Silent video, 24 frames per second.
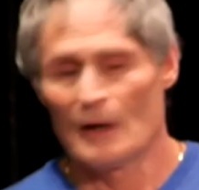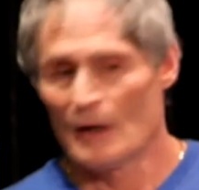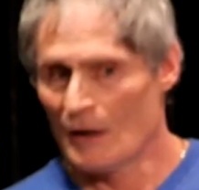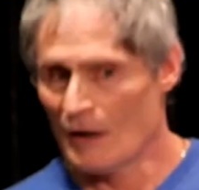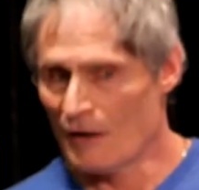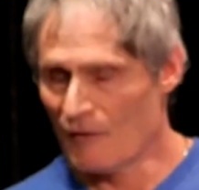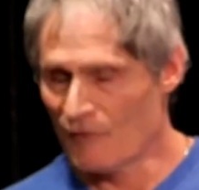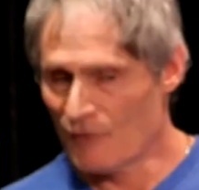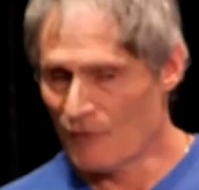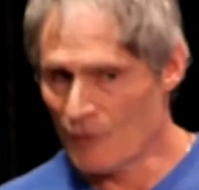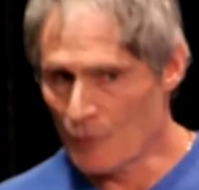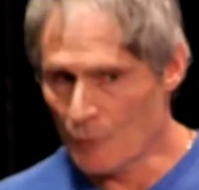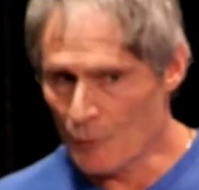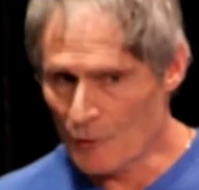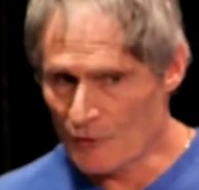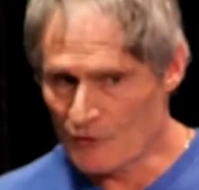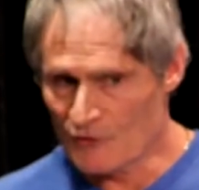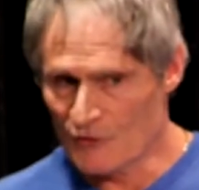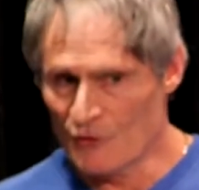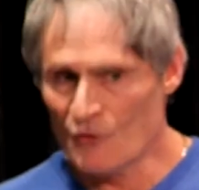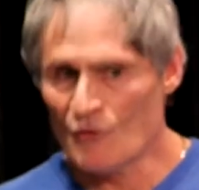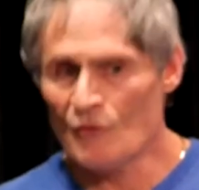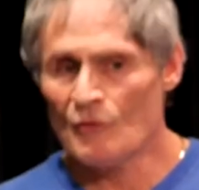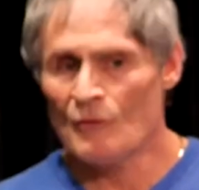If there were
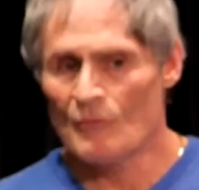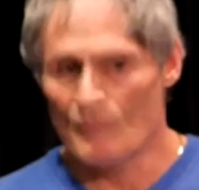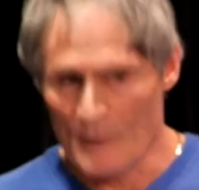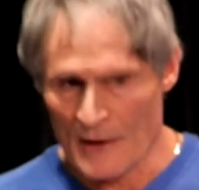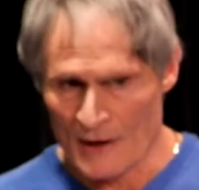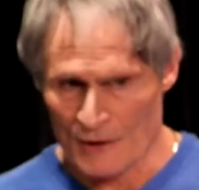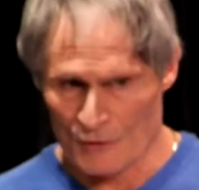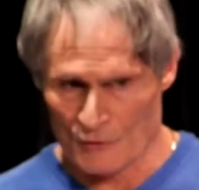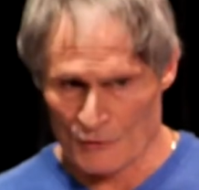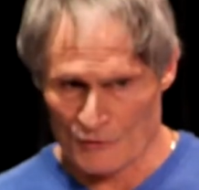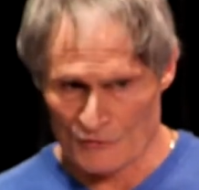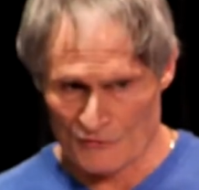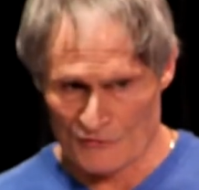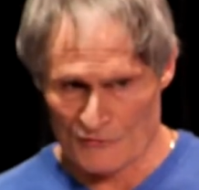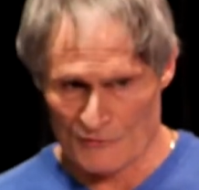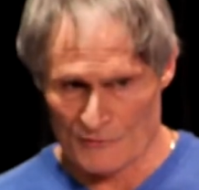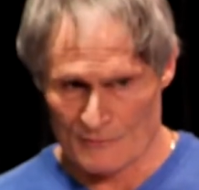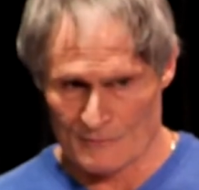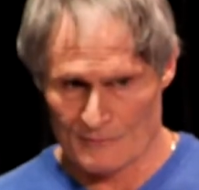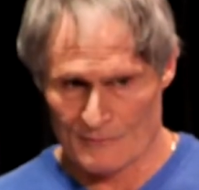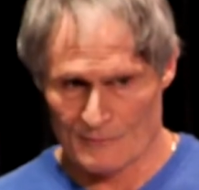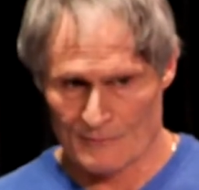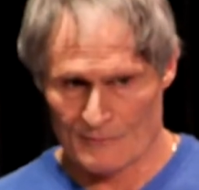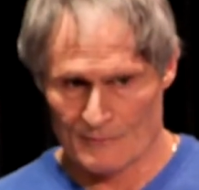two males,
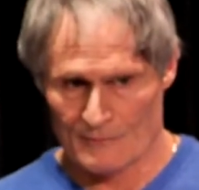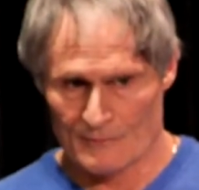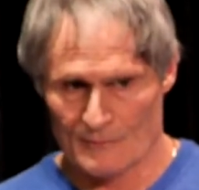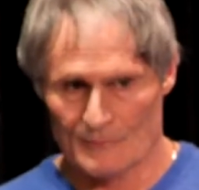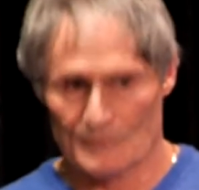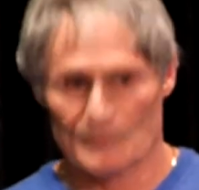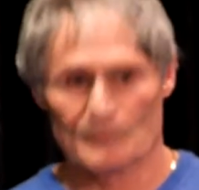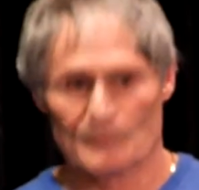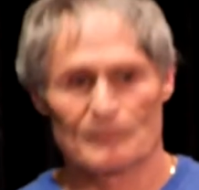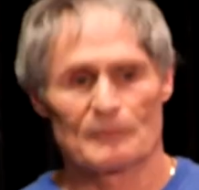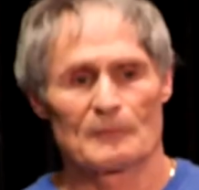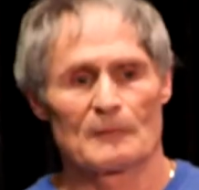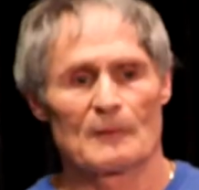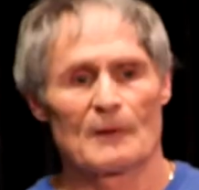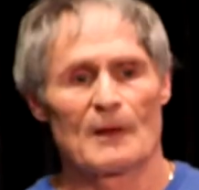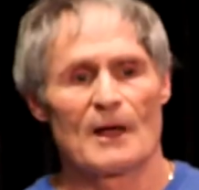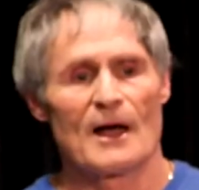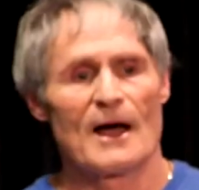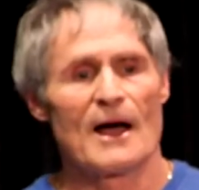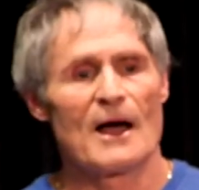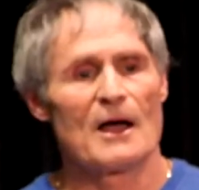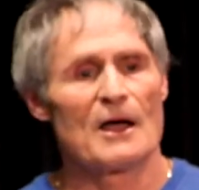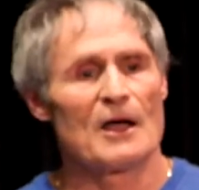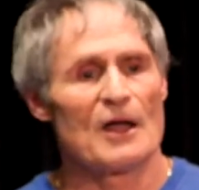
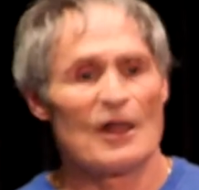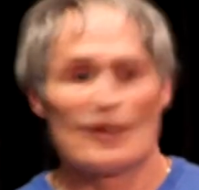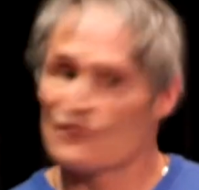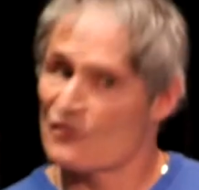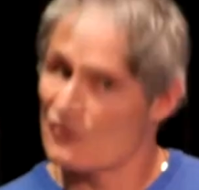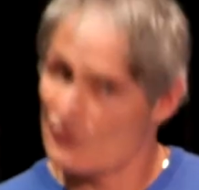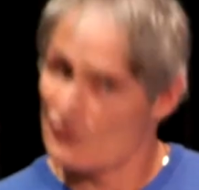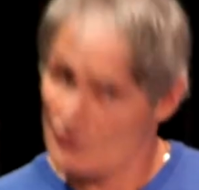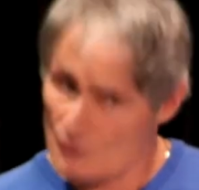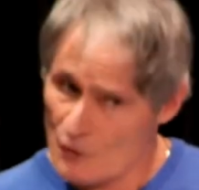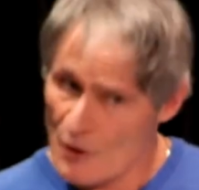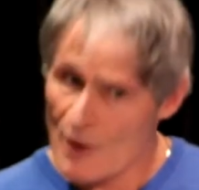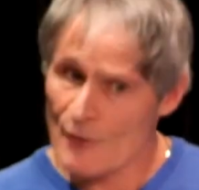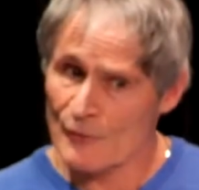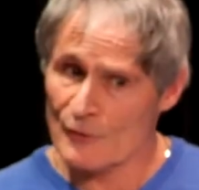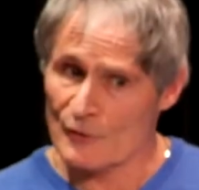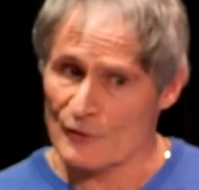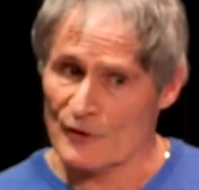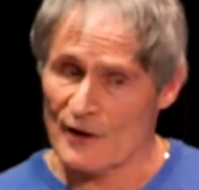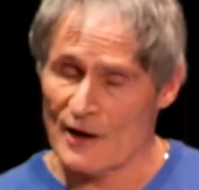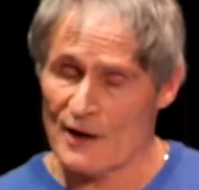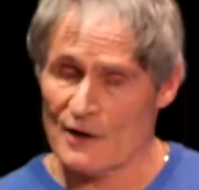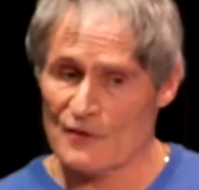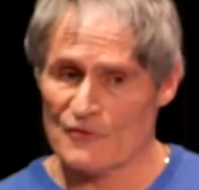it's a stronger
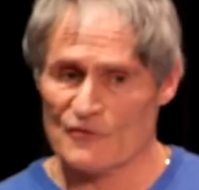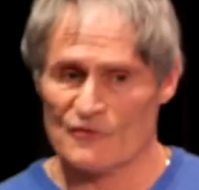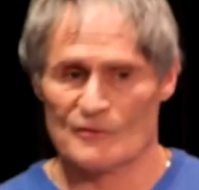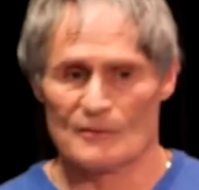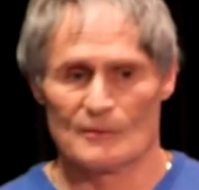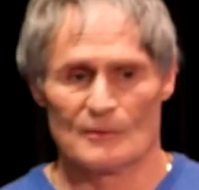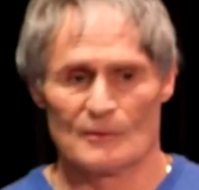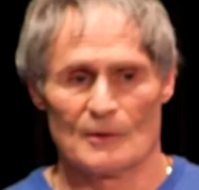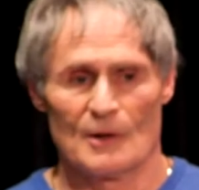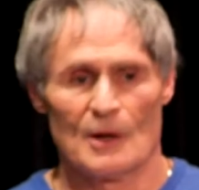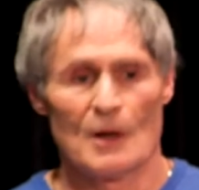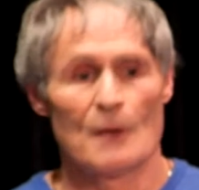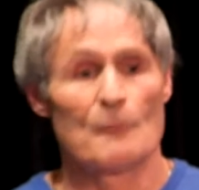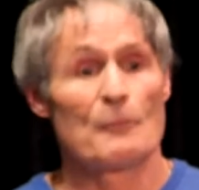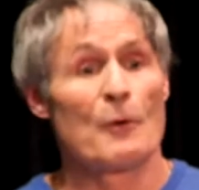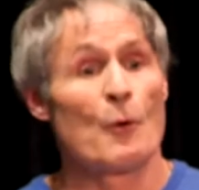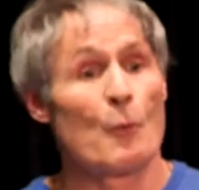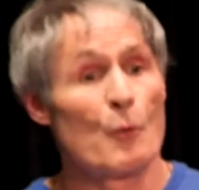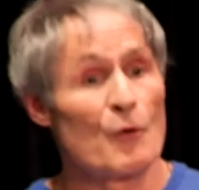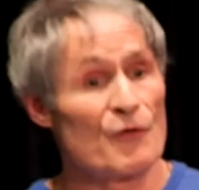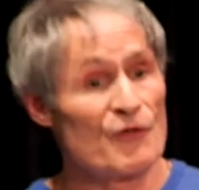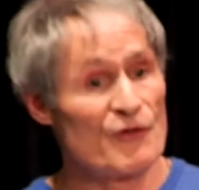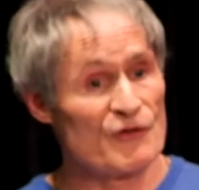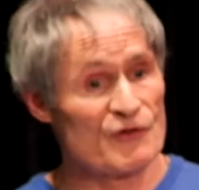case, but
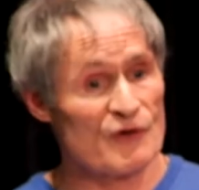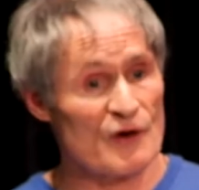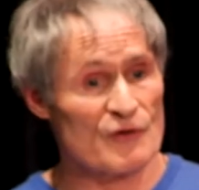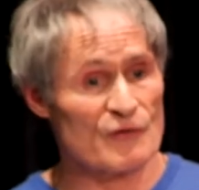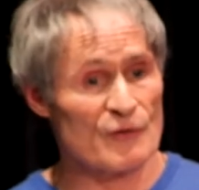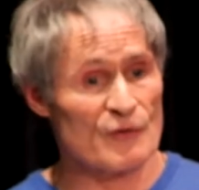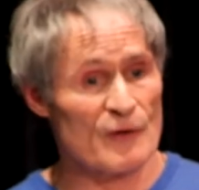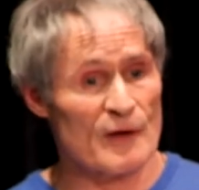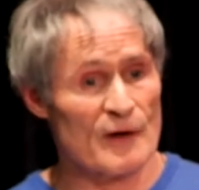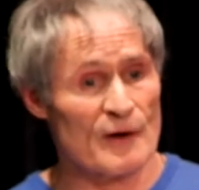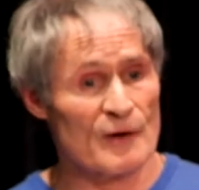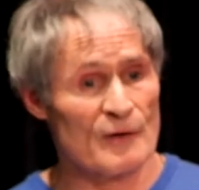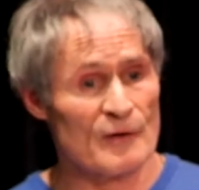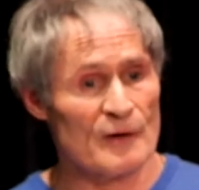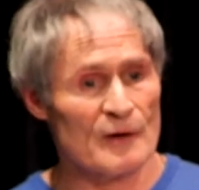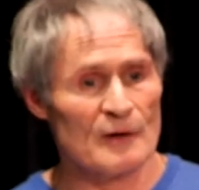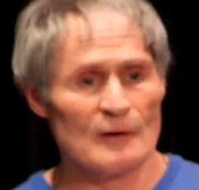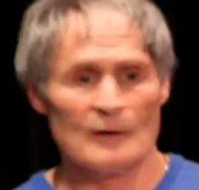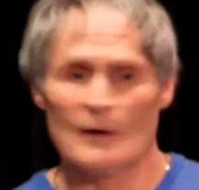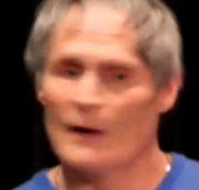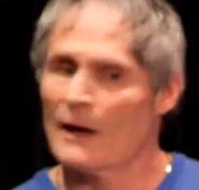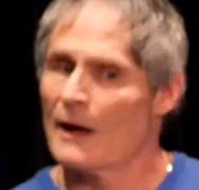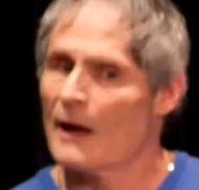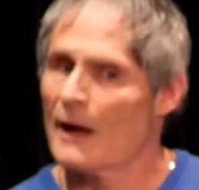would the judge let it in?
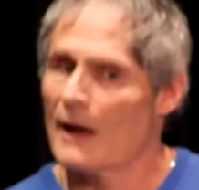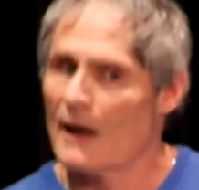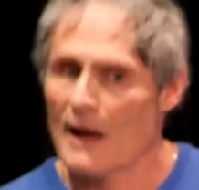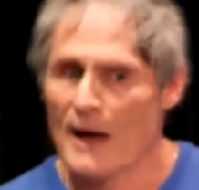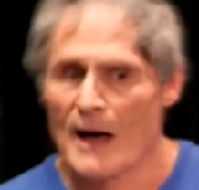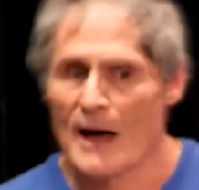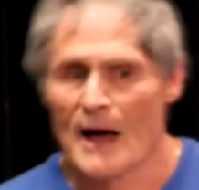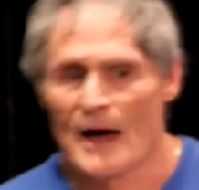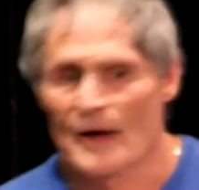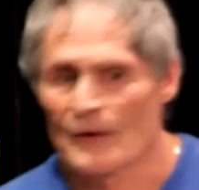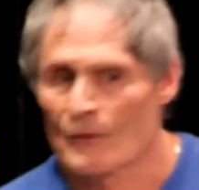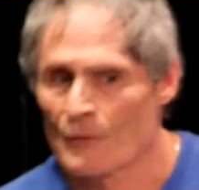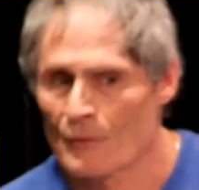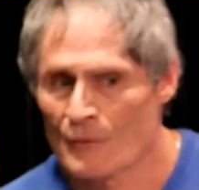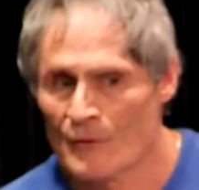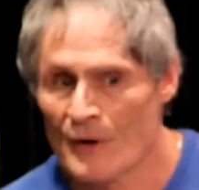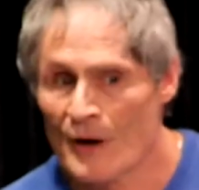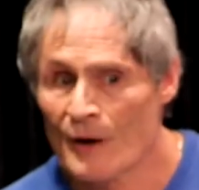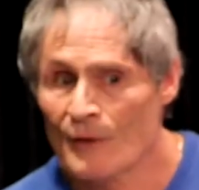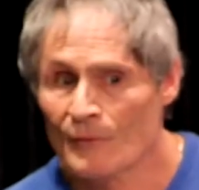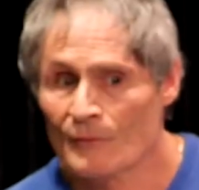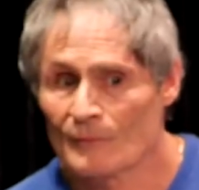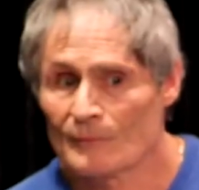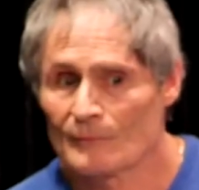I don't know.